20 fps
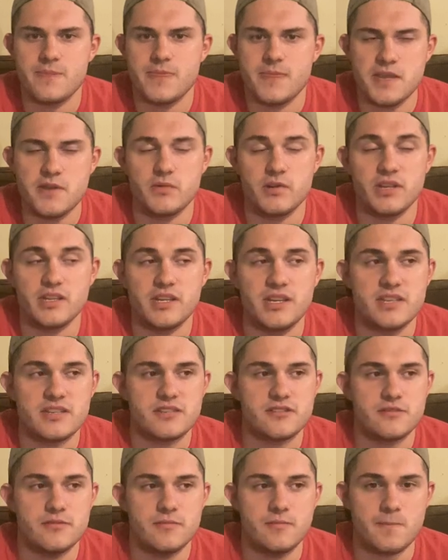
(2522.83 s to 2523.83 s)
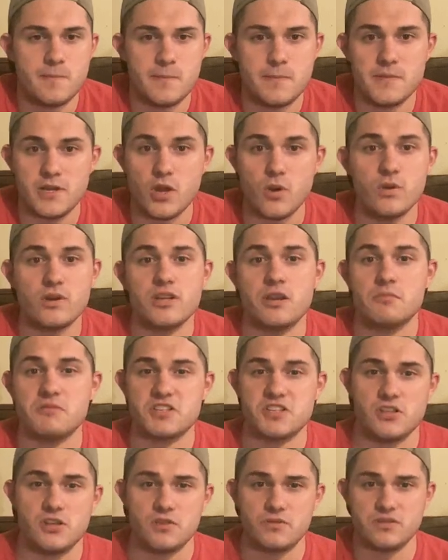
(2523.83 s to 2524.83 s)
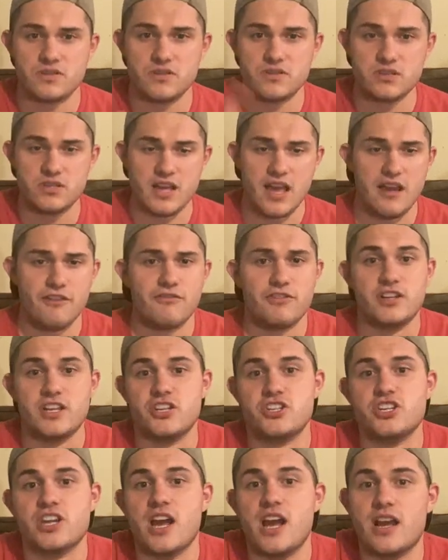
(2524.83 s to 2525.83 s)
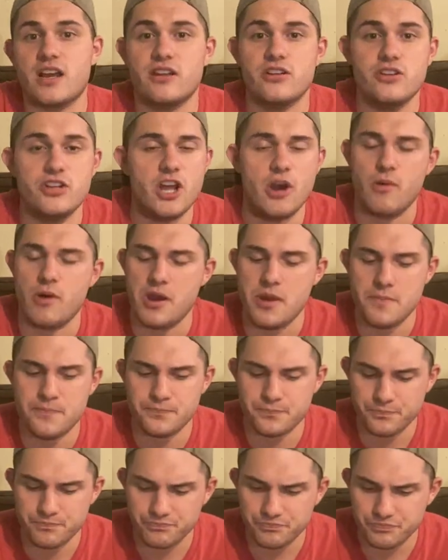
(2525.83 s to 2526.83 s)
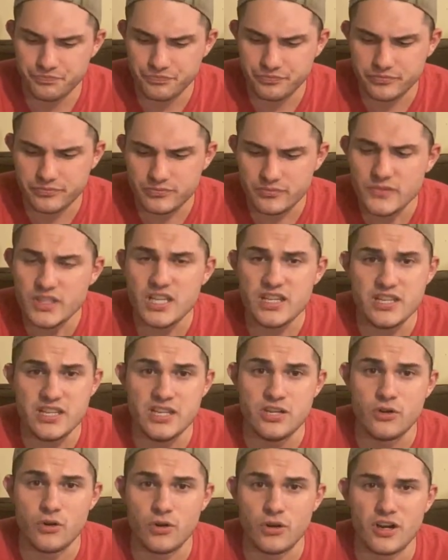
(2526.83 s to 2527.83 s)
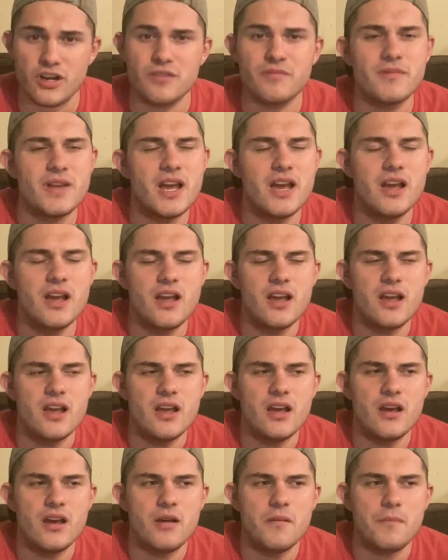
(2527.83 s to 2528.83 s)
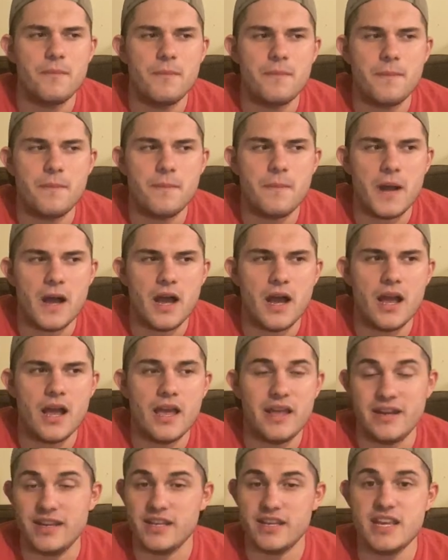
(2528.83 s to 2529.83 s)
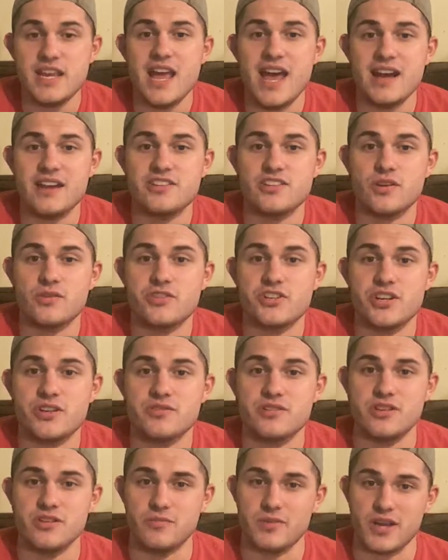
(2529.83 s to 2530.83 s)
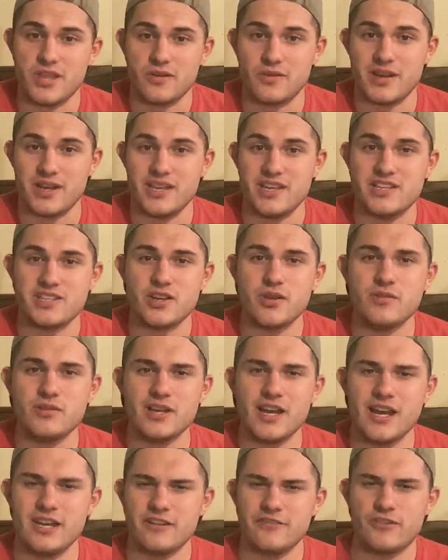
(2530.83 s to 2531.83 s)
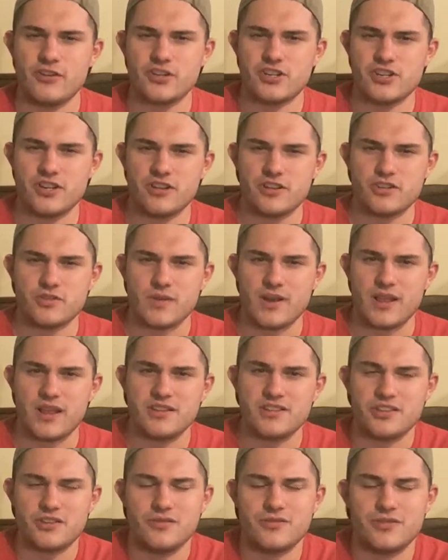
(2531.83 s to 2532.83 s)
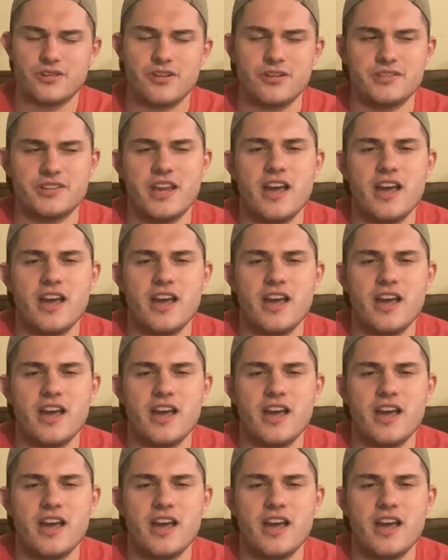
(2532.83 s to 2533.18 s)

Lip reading: He really is. No one comes close to Alfred Hitchcock. No one. In horror. And he had his own show too, by the way. His own kind of version of The Twilight Zone, called